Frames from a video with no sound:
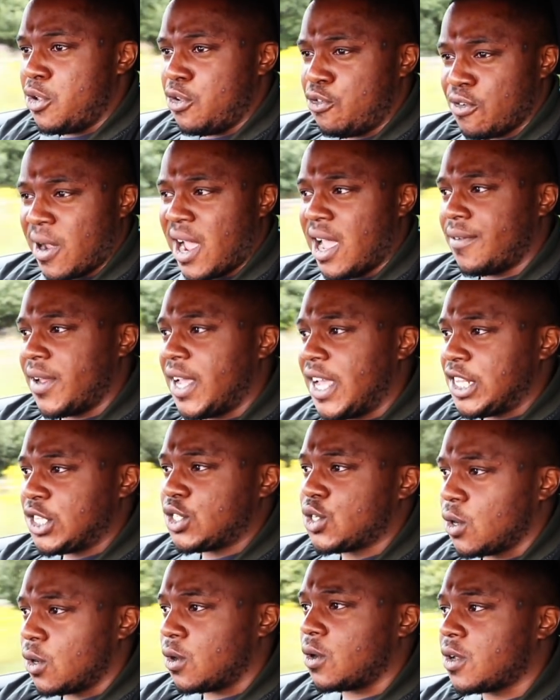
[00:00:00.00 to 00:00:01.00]
you drive it in
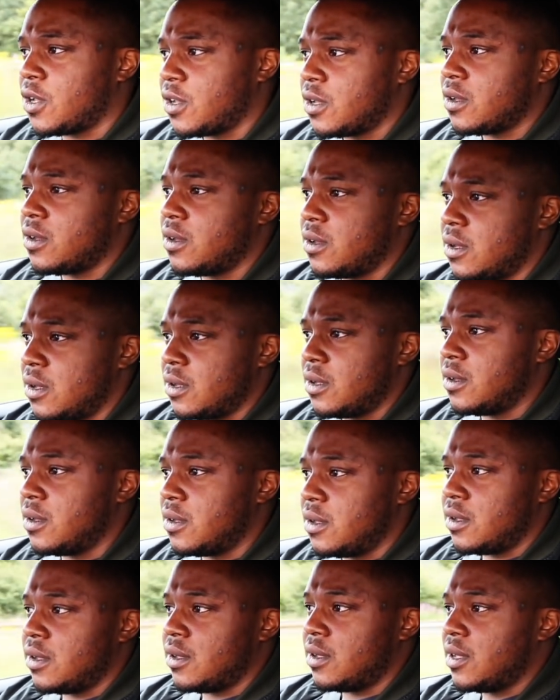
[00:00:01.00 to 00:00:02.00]
torque.
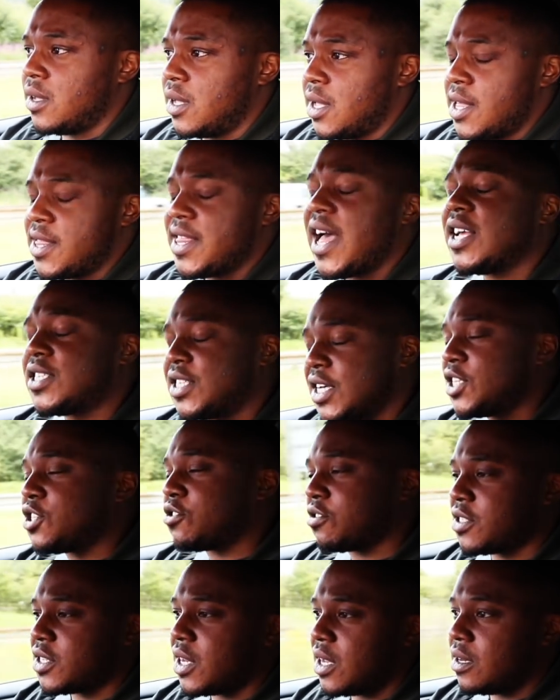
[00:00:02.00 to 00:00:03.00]
That's
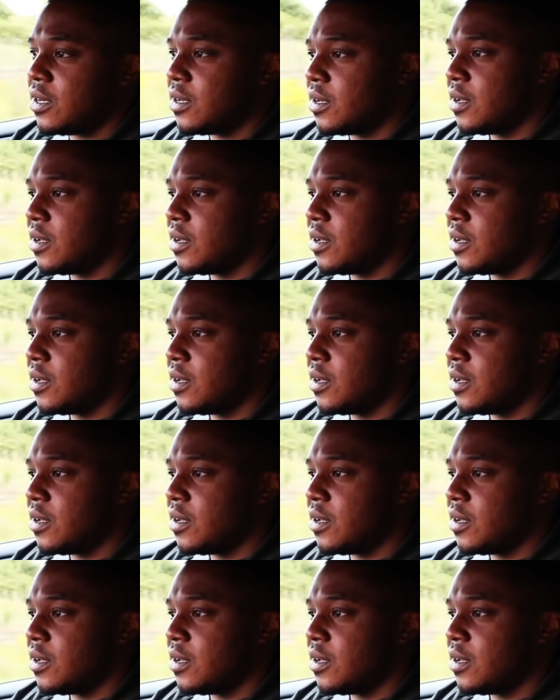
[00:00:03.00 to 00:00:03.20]
interesting,